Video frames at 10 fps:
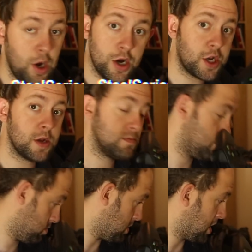But
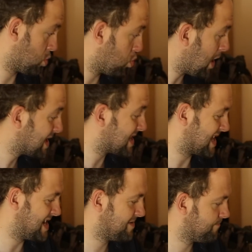as well
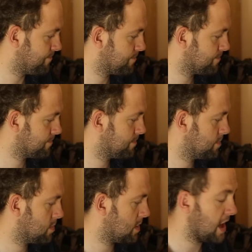as that,
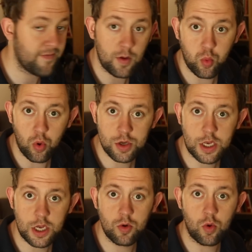if you
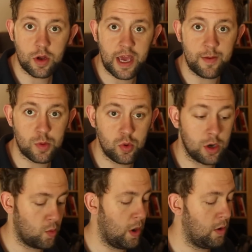want to know what games
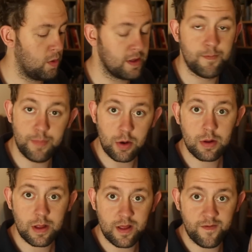work well with
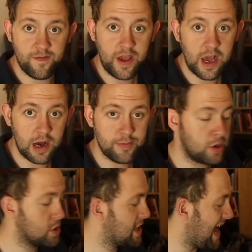both the
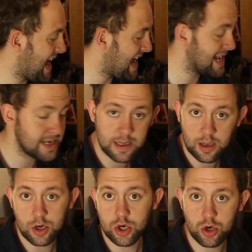VR box and
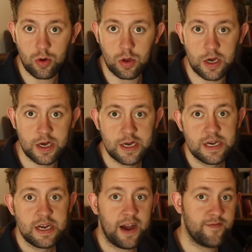the controller,
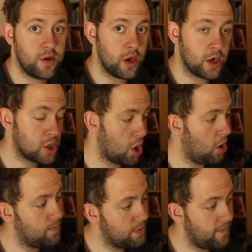I've done a
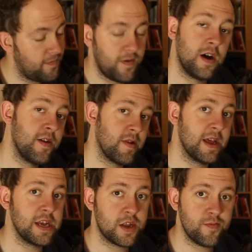top
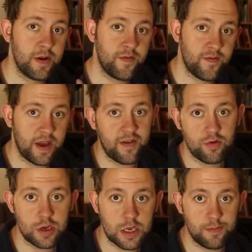five list of my
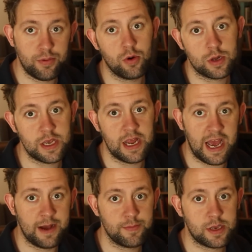favourite supported
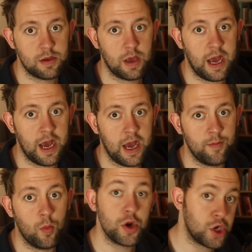apps,
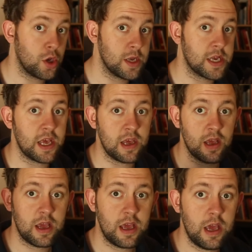um, which you can
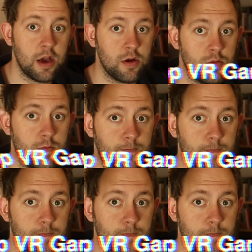see here.